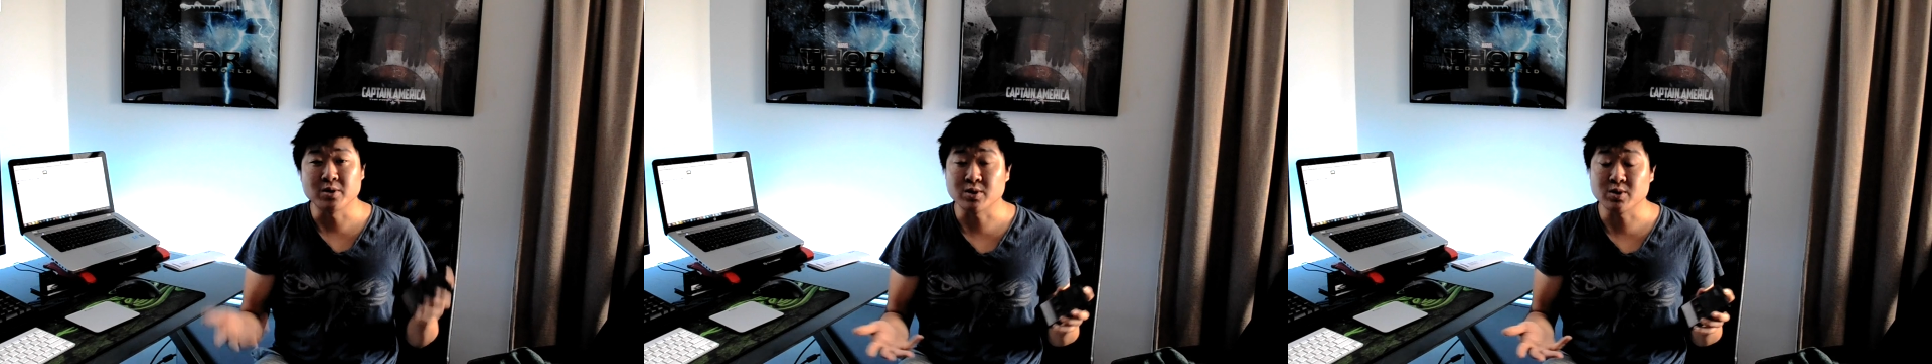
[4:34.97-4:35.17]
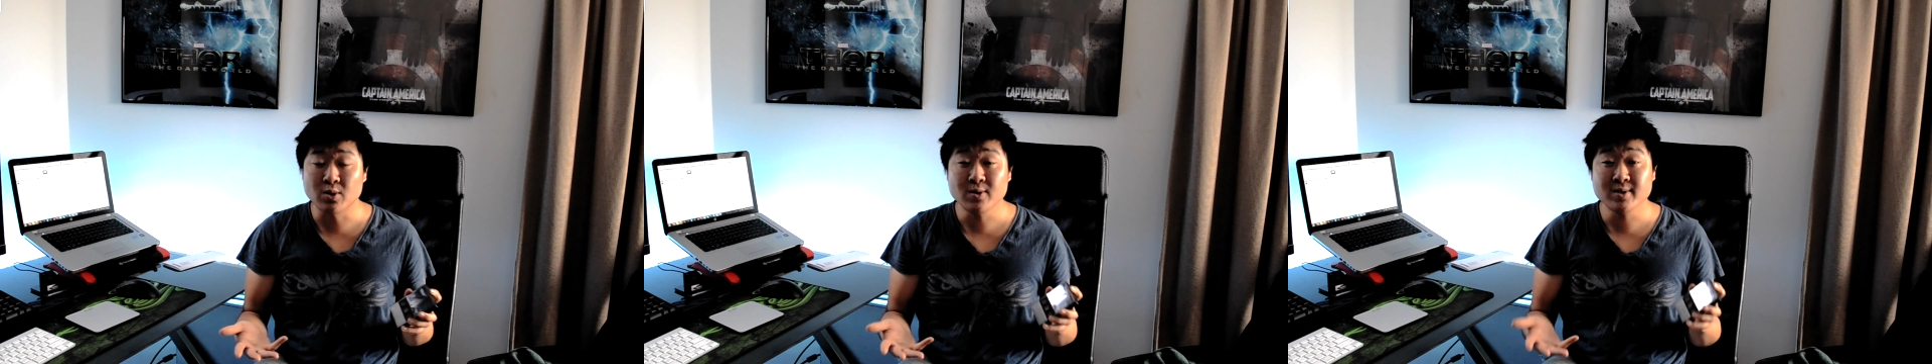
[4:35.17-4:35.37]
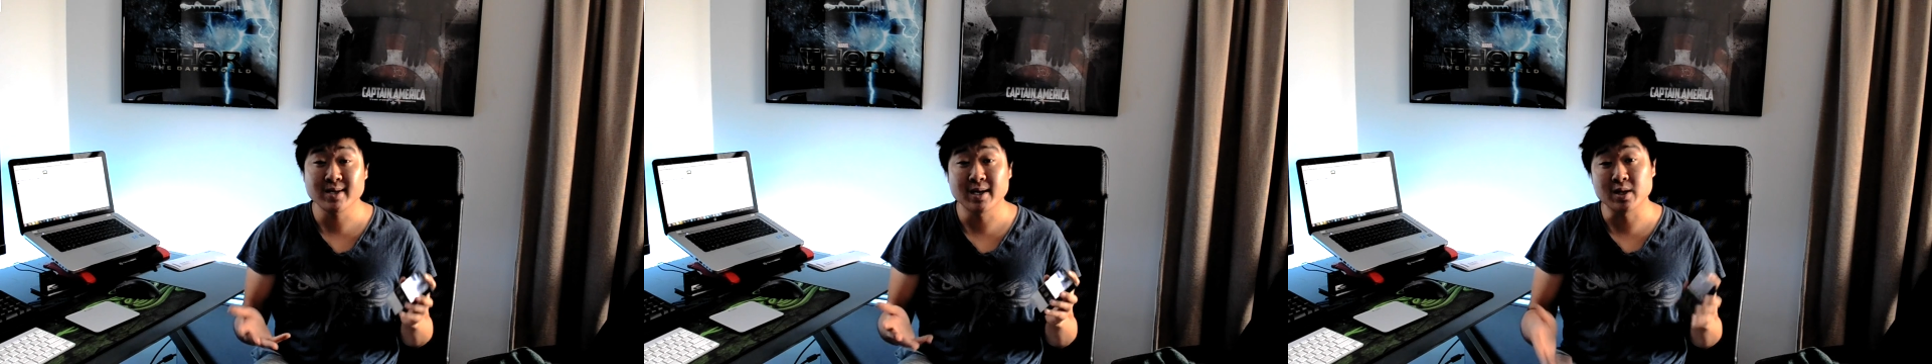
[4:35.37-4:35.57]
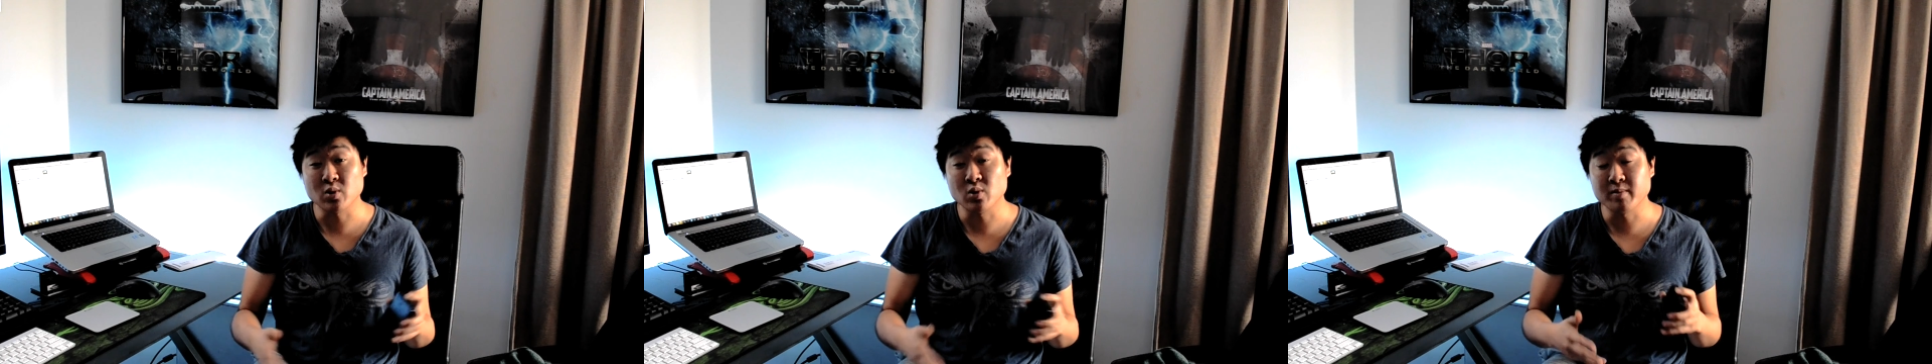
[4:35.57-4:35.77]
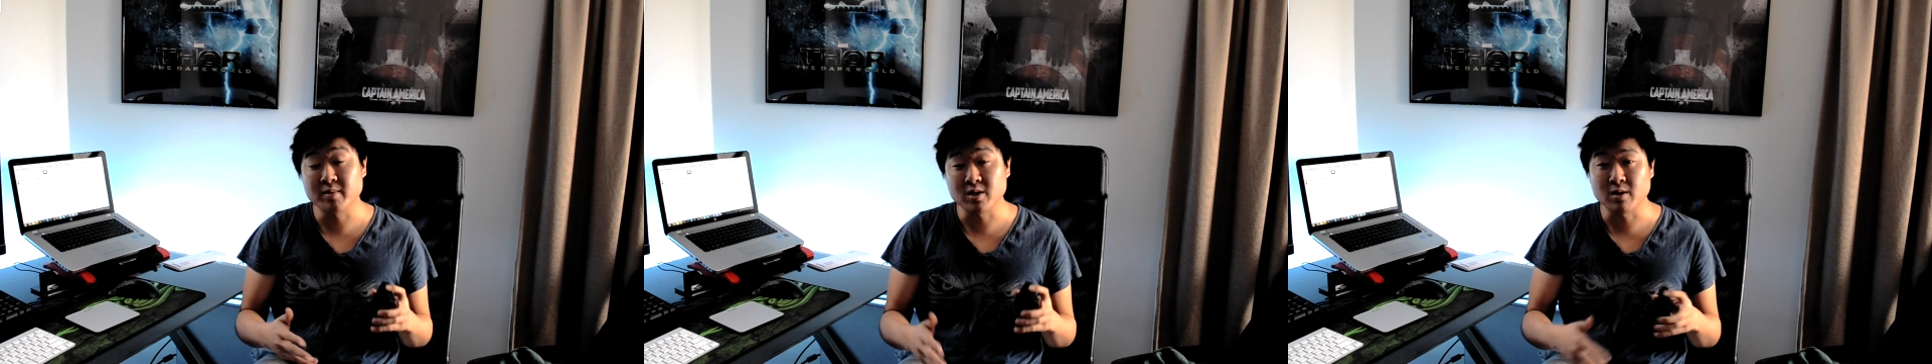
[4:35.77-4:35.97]
the source and the
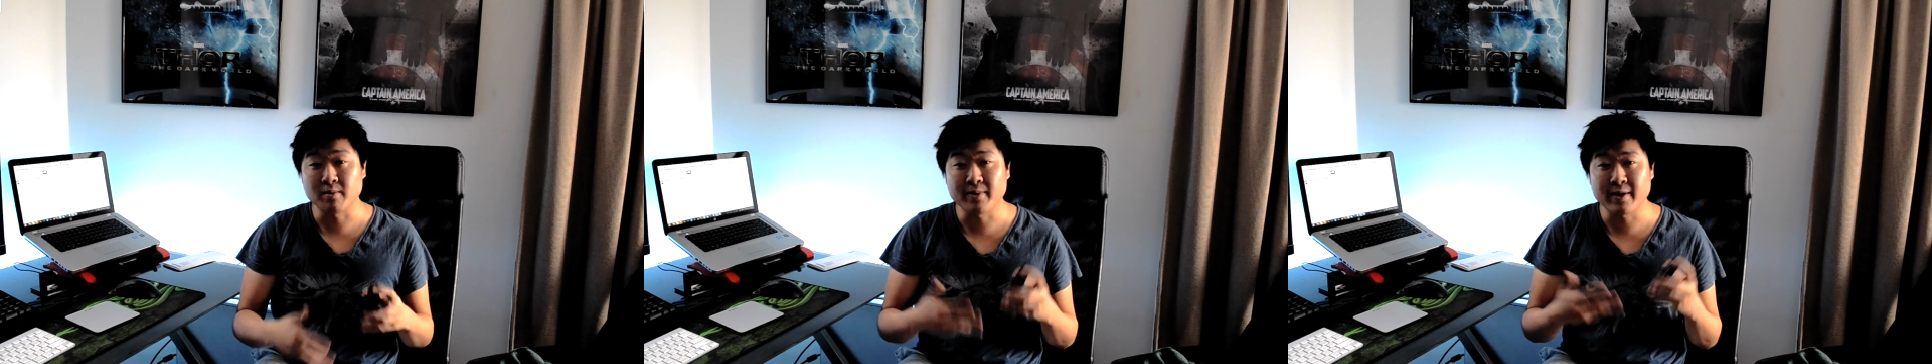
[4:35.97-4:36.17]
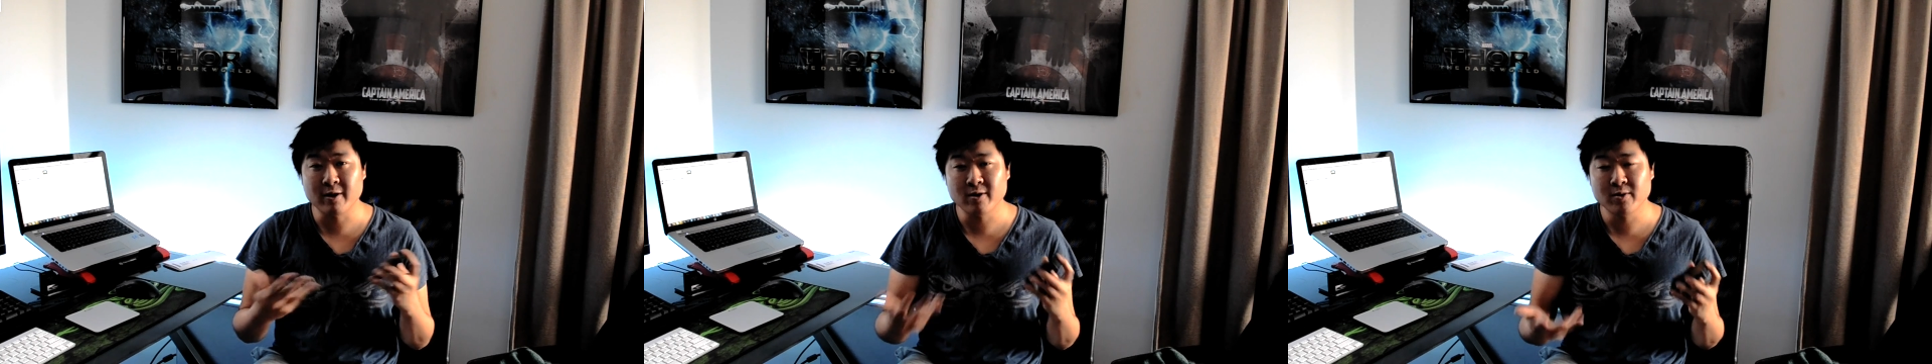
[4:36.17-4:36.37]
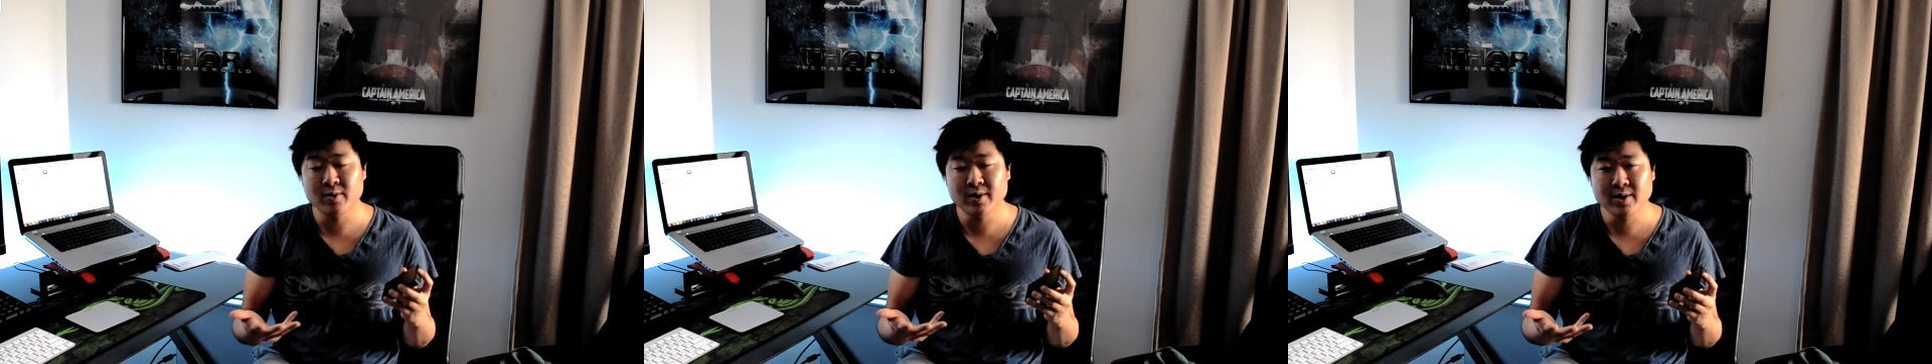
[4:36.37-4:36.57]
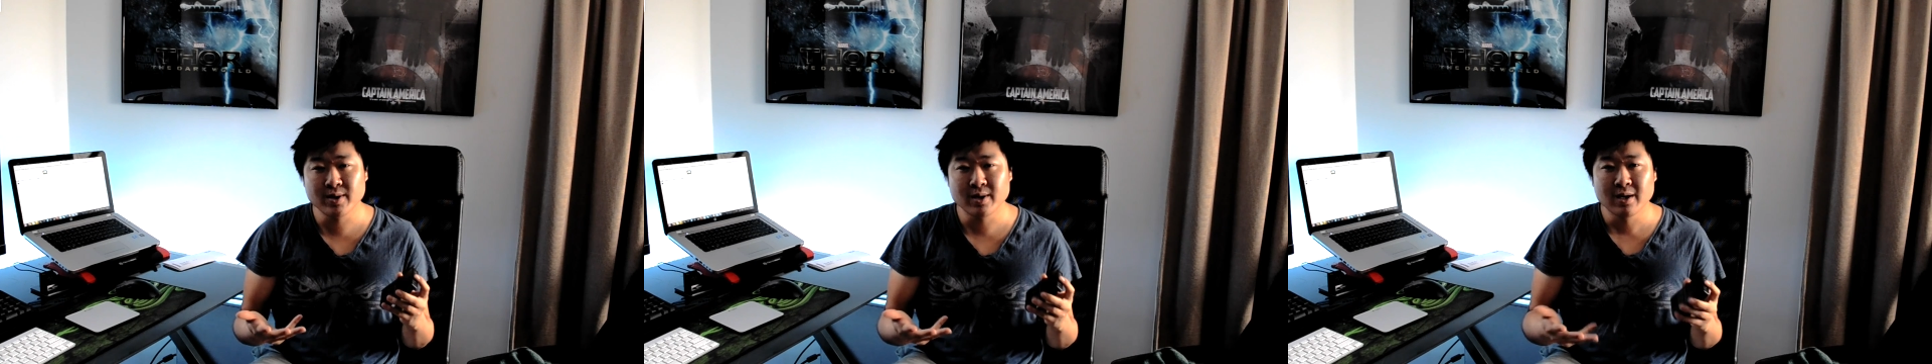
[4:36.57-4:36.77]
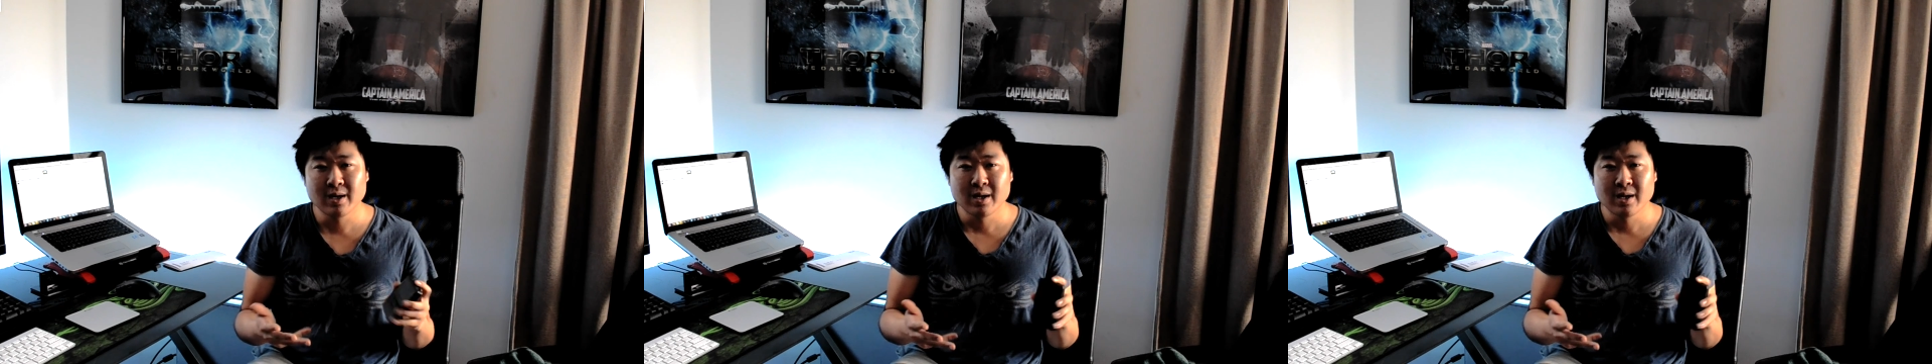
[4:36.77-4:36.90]
equipment you pair it with.